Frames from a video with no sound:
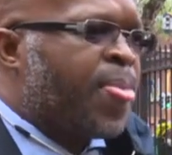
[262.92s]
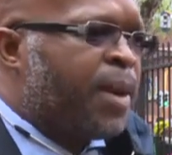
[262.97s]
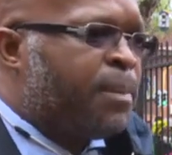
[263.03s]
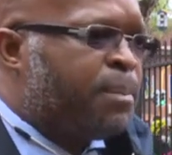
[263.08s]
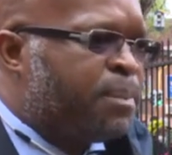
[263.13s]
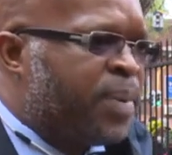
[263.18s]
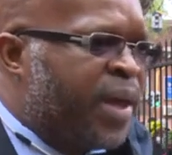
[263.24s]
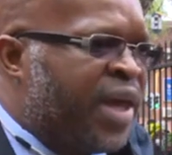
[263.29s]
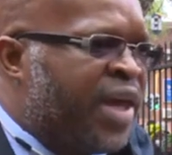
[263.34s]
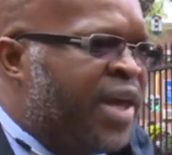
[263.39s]

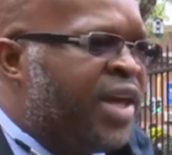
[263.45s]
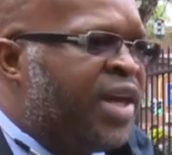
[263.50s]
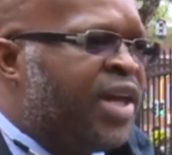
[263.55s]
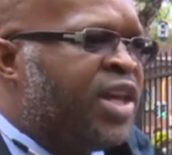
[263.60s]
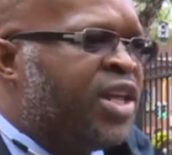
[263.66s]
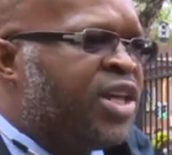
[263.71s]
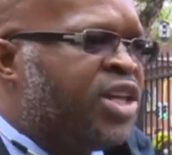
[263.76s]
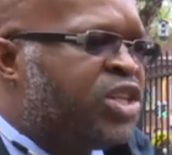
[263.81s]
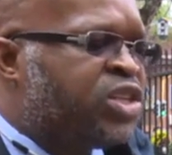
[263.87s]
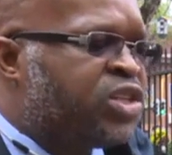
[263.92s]
bail
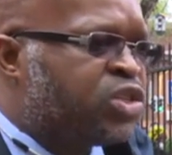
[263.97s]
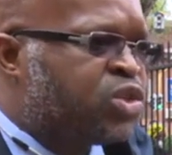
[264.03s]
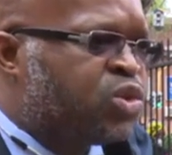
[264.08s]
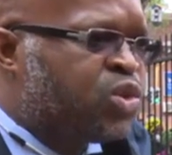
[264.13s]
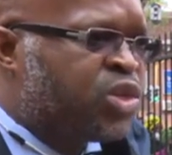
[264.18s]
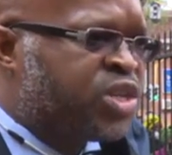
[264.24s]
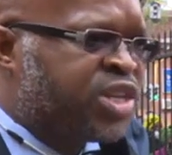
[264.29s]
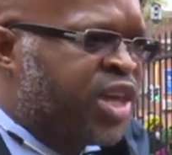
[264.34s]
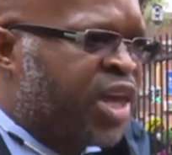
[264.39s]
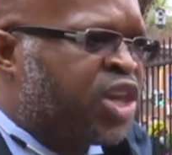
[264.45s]
is to
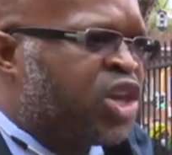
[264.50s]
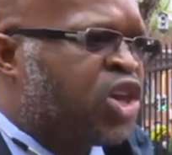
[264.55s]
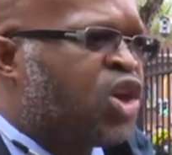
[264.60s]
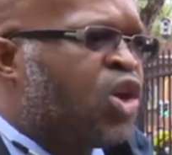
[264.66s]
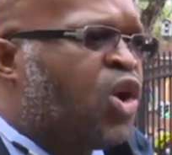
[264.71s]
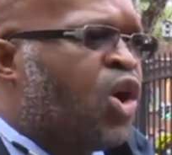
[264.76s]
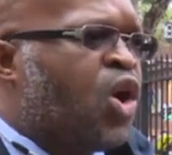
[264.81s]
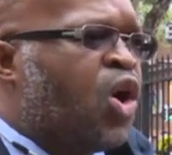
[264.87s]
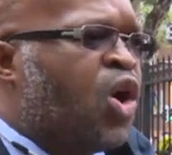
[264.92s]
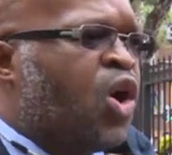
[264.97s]

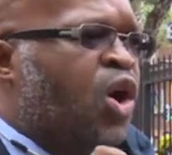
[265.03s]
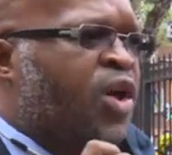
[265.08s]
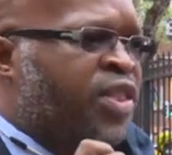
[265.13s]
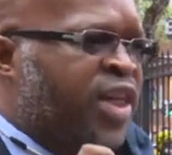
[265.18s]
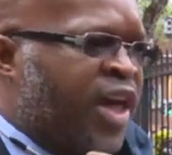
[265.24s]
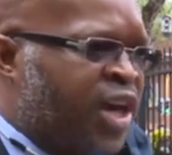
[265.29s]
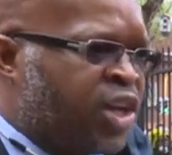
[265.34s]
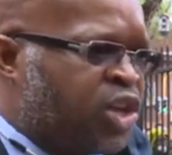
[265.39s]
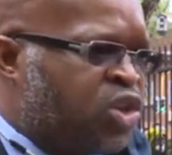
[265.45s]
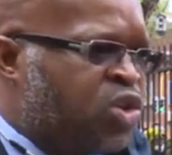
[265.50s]
secure the
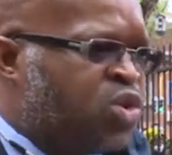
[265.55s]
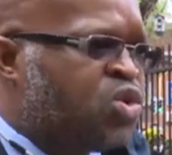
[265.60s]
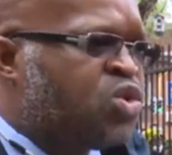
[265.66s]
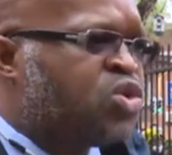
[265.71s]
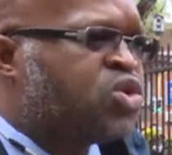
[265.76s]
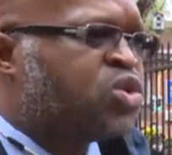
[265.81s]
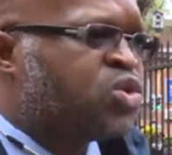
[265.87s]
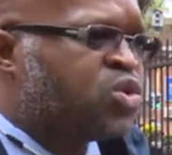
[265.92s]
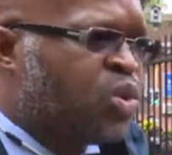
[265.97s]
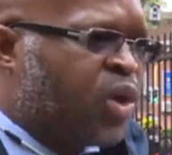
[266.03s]

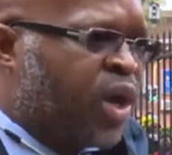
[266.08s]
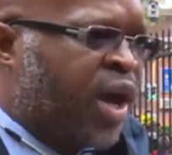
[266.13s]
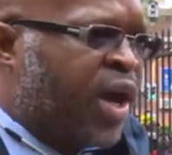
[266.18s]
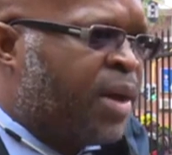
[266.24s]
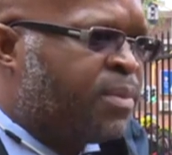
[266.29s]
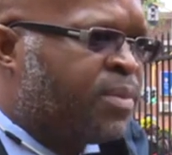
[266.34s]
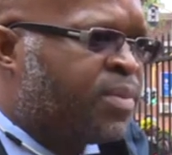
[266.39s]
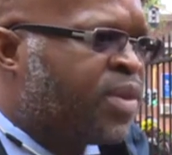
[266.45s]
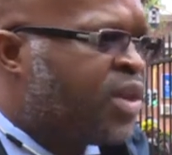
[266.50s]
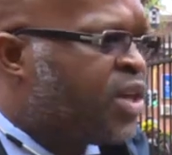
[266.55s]
accused to
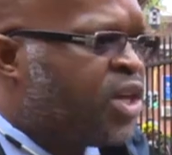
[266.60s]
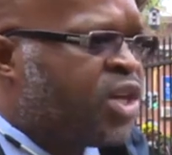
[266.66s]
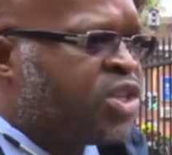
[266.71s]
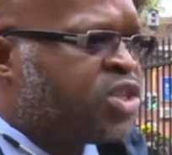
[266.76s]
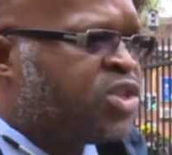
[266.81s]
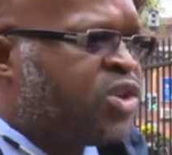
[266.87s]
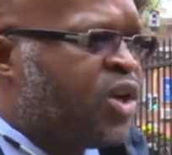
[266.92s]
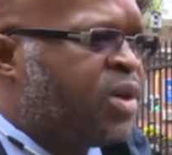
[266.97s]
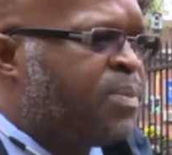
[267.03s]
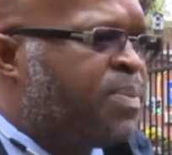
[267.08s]
come. It's
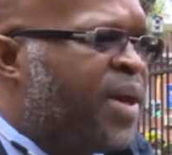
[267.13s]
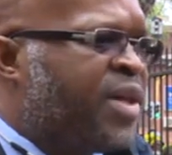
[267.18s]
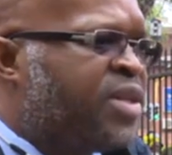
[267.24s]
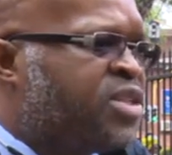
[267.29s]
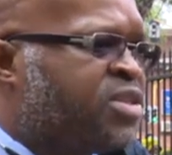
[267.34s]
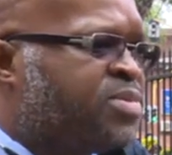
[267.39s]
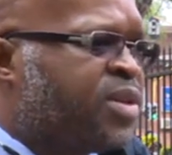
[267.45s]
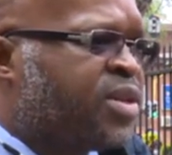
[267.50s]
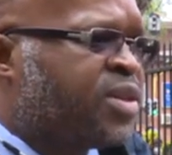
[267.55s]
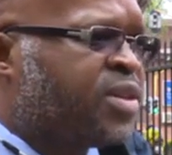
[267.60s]
not a punishment.